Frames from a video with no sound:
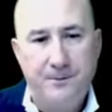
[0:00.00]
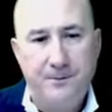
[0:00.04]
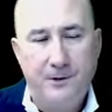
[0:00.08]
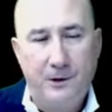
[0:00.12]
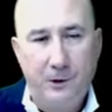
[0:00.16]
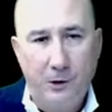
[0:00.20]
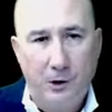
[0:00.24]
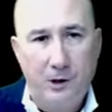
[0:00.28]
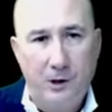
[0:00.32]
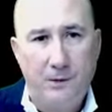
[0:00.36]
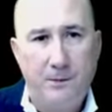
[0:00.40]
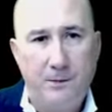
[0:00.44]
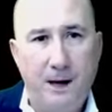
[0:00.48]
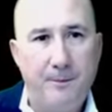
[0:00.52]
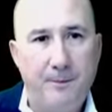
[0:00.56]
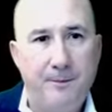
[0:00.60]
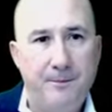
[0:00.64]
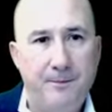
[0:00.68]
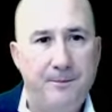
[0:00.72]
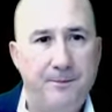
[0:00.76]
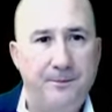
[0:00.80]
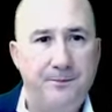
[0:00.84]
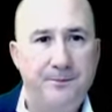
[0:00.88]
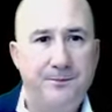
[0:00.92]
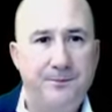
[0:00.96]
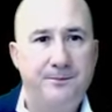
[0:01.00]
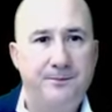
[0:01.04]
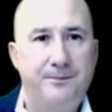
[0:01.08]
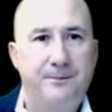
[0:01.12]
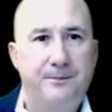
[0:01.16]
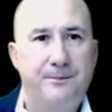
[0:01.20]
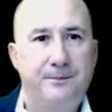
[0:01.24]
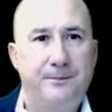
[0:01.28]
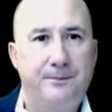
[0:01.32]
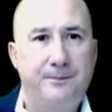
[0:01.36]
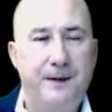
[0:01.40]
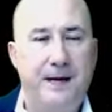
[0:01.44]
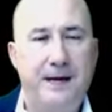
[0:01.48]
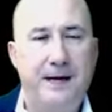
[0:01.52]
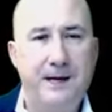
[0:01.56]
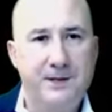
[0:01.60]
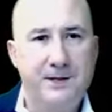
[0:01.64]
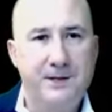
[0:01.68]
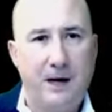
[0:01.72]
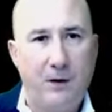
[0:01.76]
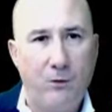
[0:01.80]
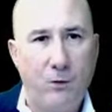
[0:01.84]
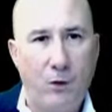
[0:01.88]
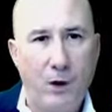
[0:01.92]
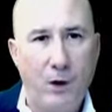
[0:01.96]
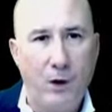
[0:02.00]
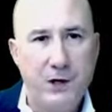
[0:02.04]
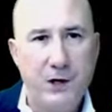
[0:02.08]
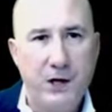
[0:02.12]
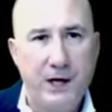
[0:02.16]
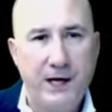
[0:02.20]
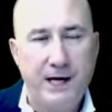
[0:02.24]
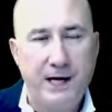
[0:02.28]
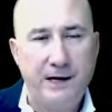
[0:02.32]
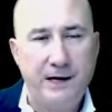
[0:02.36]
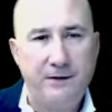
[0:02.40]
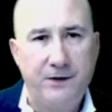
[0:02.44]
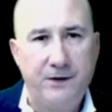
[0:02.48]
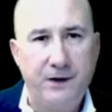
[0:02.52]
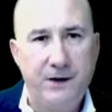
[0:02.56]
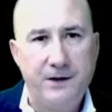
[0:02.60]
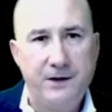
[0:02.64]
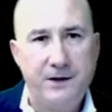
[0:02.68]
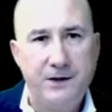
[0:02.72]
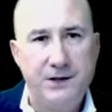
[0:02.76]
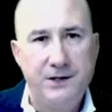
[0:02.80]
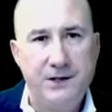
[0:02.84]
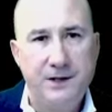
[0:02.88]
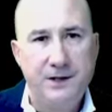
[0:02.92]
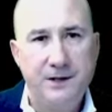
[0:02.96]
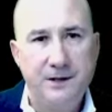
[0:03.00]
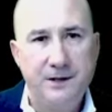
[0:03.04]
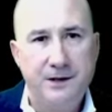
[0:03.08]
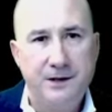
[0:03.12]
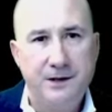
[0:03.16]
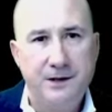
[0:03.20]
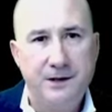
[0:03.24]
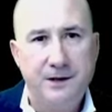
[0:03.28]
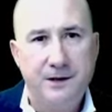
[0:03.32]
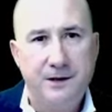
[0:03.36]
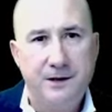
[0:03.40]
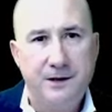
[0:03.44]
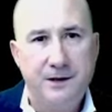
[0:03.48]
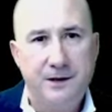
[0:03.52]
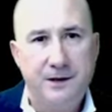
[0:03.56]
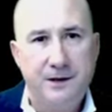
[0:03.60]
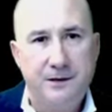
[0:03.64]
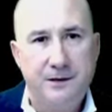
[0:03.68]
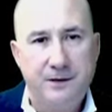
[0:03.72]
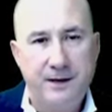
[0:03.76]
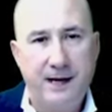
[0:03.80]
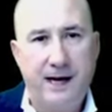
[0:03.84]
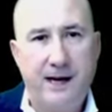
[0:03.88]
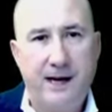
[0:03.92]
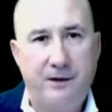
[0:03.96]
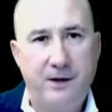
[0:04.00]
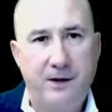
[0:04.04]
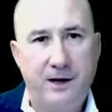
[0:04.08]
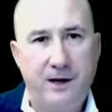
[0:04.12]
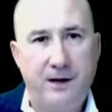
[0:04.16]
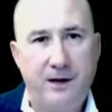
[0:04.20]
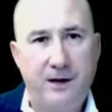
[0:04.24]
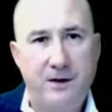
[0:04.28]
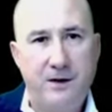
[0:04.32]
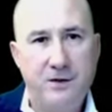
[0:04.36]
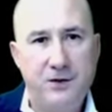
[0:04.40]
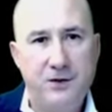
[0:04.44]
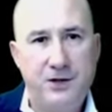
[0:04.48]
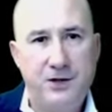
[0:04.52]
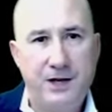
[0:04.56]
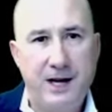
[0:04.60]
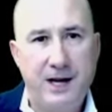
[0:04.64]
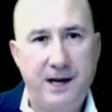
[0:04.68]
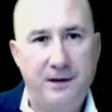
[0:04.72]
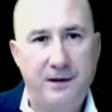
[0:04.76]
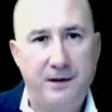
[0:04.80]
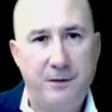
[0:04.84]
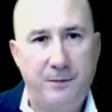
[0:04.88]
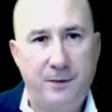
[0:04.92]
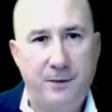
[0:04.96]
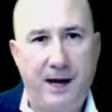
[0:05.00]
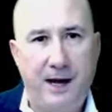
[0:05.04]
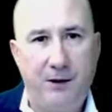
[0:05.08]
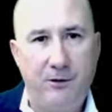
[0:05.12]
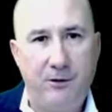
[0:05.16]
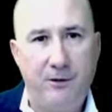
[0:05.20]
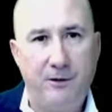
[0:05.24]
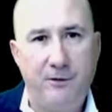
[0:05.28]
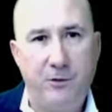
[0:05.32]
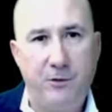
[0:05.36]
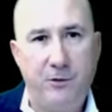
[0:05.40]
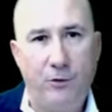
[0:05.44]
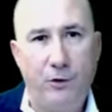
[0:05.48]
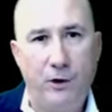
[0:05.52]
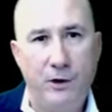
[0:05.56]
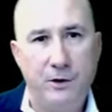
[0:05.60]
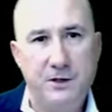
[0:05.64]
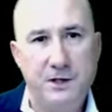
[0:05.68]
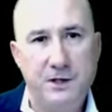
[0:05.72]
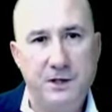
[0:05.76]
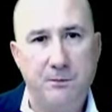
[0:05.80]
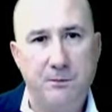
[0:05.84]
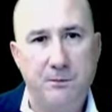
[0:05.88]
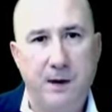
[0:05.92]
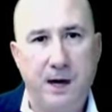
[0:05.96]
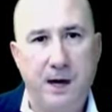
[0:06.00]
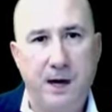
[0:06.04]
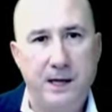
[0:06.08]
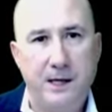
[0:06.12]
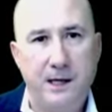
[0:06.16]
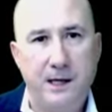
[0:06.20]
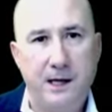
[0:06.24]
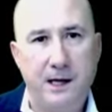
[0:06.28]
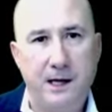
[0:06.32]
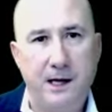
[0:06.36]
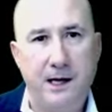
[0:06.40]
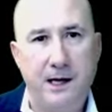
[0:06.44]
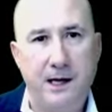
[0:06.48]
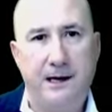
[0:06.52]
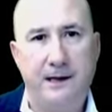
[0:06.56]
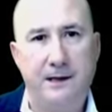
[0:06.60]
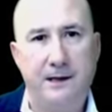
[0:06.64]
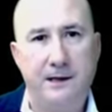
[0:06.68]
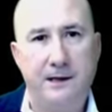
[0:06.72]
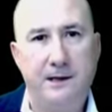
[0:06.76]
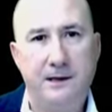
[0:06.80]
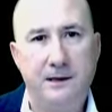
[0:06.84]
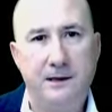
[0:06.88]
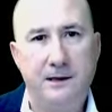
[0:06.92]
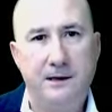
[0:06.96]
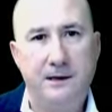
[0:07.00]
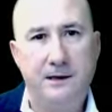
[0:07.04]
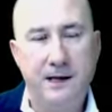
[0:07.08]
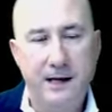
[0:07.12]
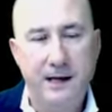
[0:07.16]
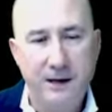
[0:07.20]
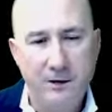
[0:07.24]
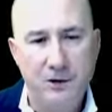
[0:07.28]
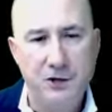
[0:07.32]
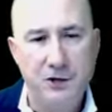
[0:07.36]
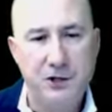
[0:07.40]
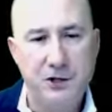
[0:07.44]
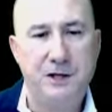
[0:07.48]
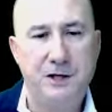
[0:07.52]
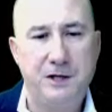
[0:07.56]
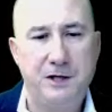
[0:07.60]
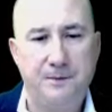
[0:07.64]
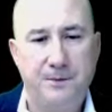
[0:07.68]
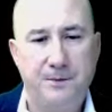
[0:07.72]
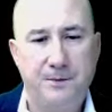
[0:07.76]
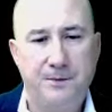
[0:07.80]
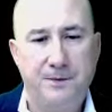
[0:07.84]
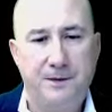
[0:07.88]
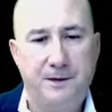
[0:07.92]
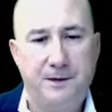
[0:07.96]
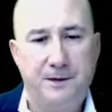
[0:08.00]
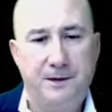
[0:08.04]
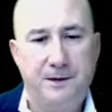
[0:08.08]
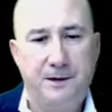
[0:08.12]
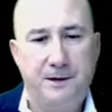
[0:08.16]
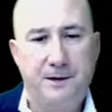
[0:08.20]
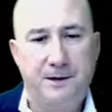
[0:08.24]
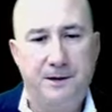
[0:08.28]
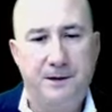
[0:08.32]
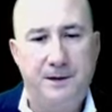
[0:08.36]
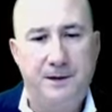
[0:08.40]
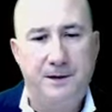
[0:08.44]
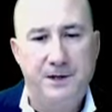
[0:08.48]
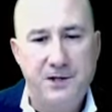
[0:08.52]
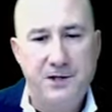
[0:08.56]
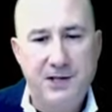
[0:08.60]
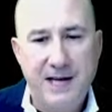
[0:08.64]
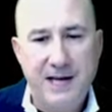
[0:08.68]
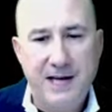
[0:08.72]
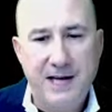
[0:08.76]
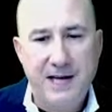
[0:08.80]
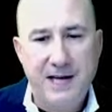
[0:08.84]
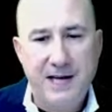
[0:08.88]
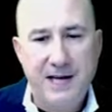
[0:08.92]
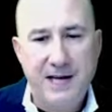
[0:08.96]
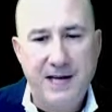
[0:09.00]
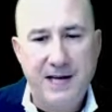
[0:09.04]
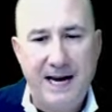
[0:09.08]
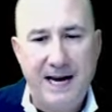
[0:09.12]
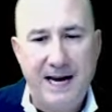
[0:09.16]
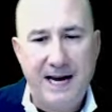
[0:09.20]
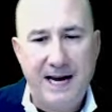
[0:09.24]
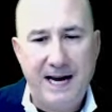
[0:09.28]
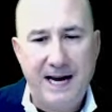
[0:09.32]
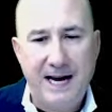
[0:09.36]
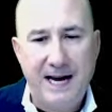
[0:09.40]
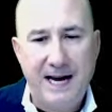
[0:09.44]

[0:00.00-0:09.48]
look them up, because I want you to get this down and understand the power of the words, the mind, and the energy. Satisfy,